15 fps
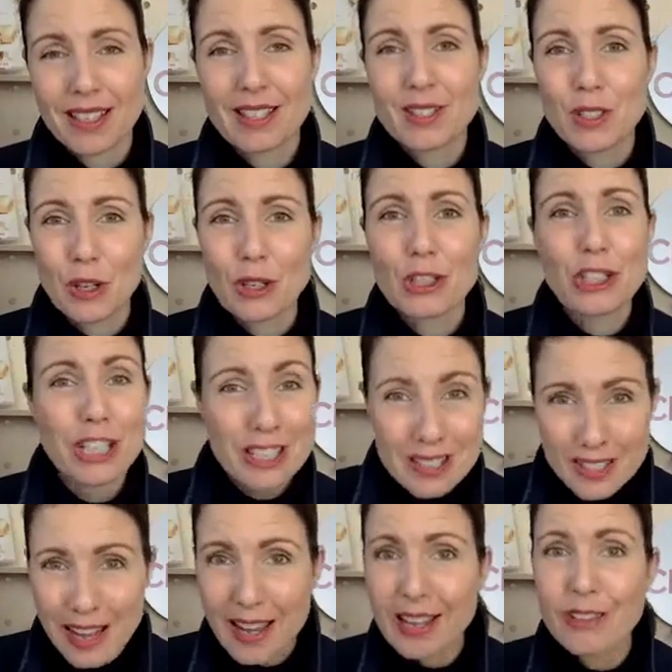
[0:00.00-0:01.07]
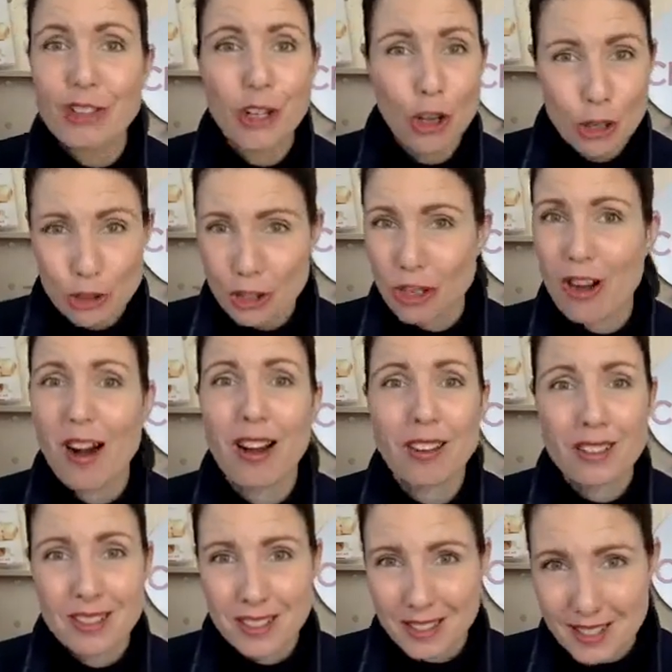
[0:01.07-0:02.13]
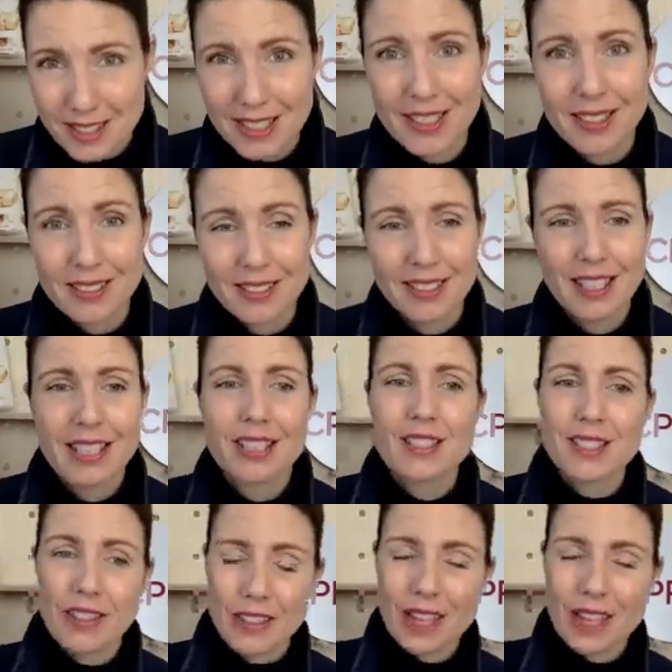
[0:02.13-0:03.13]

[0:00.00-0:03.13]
So she saved her child's skin. So